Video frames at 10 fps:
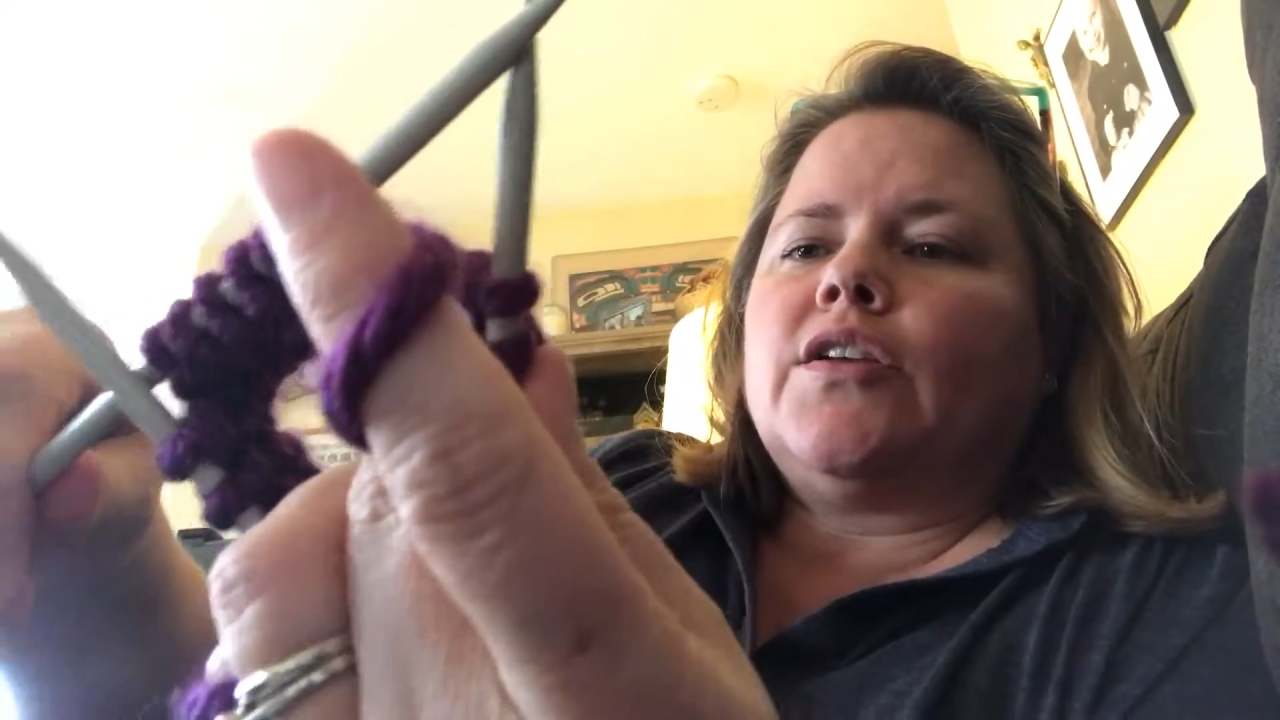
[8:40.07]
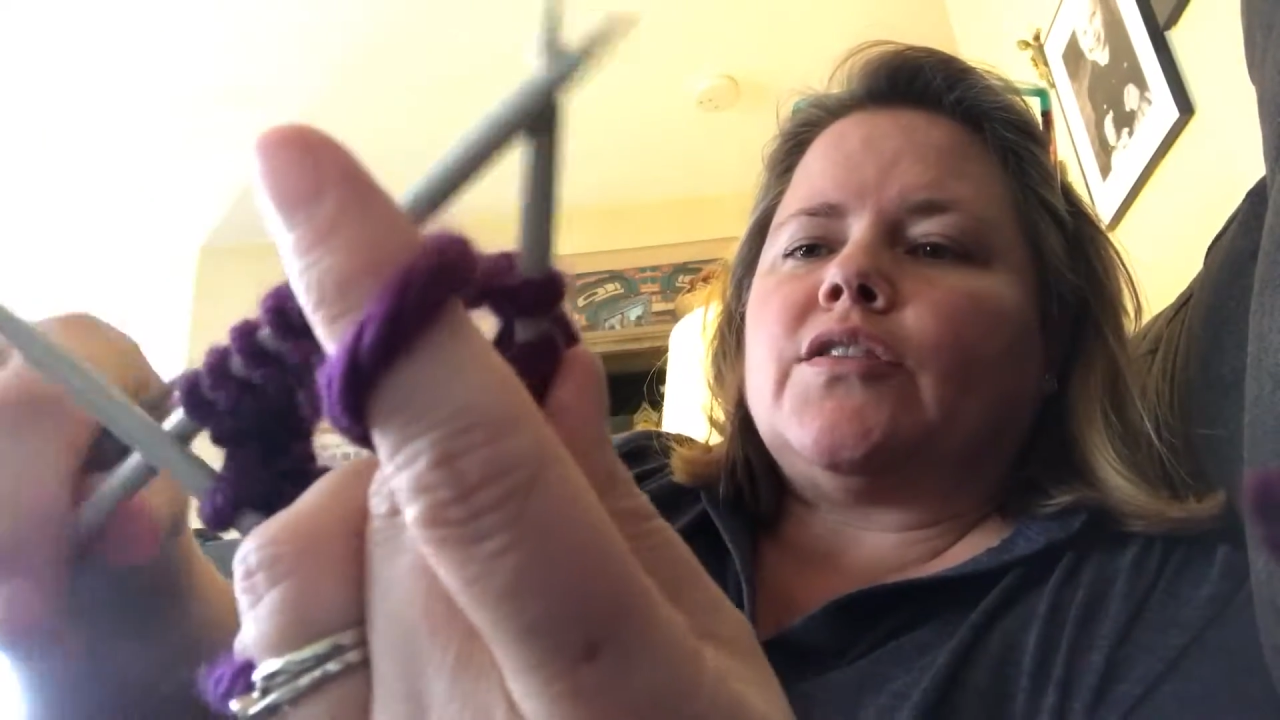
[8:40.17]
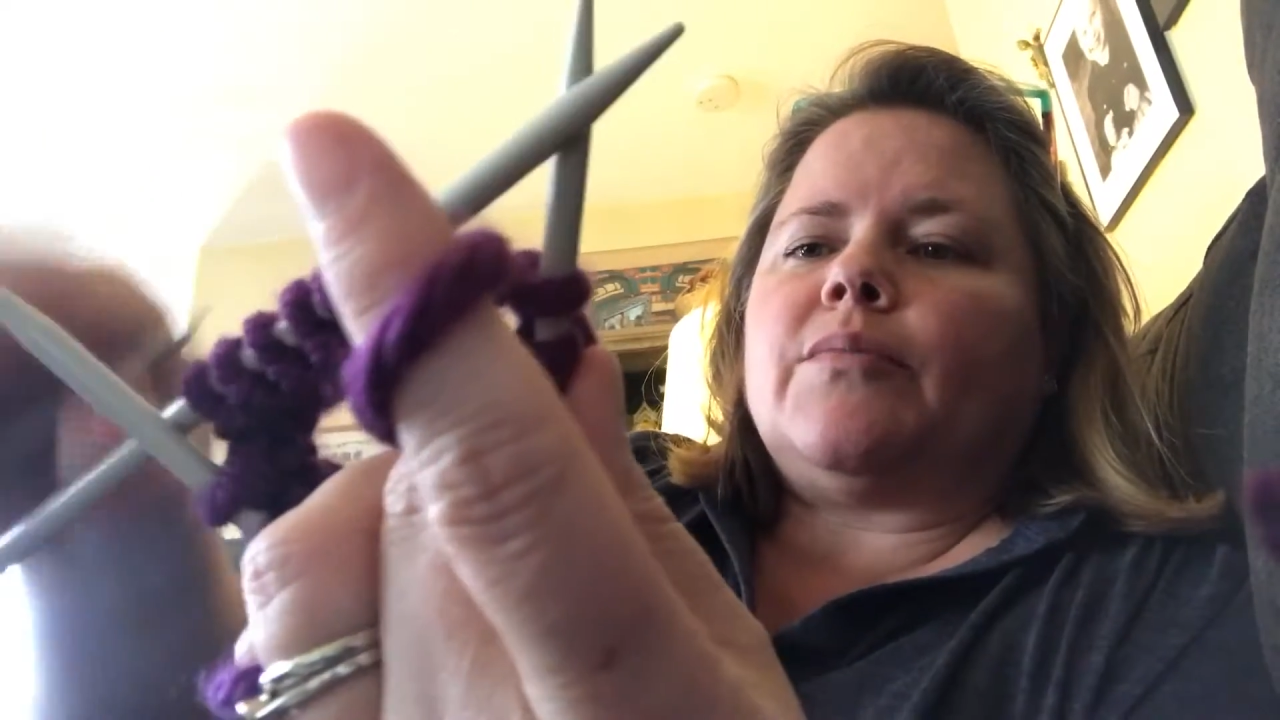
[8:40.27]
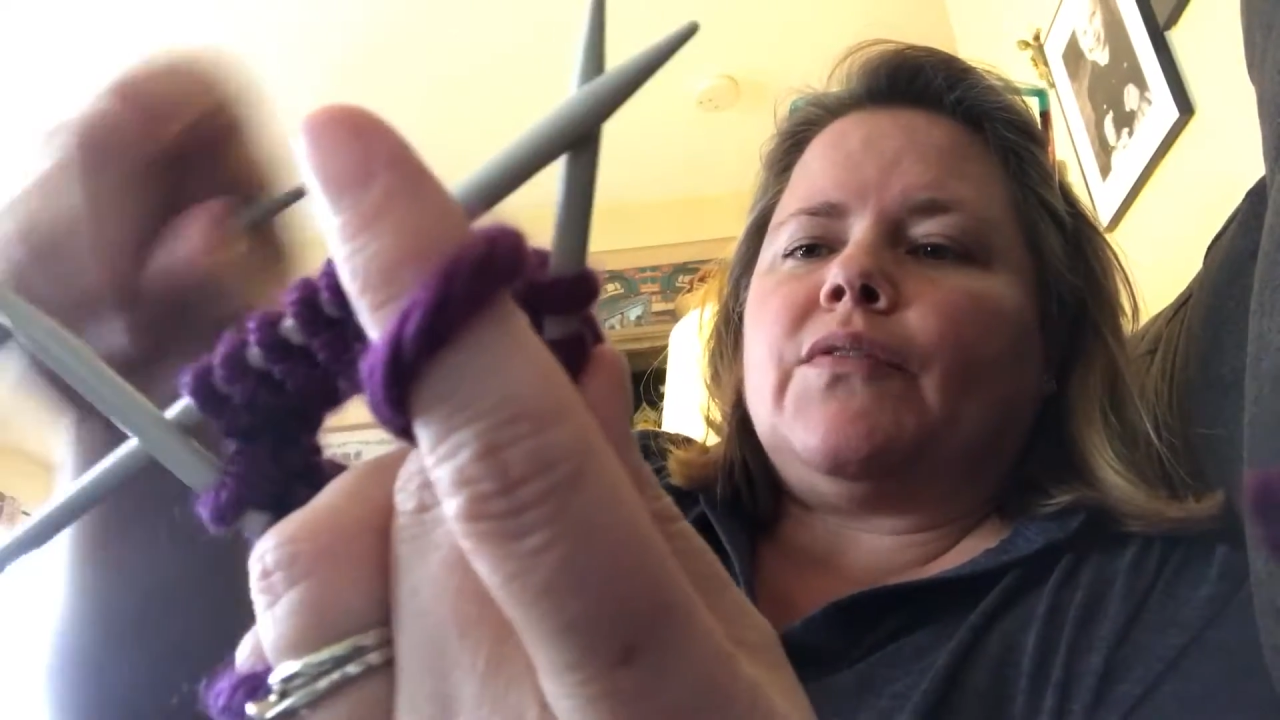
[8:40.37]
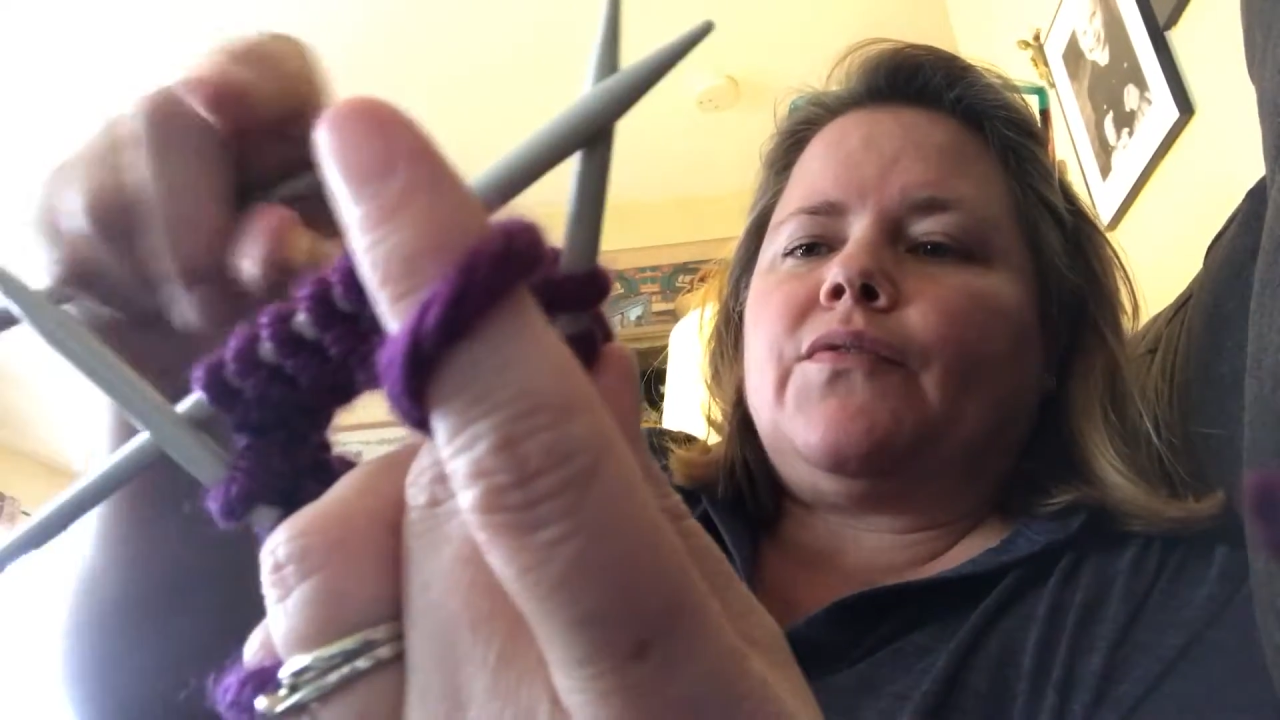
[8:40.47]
So it'd be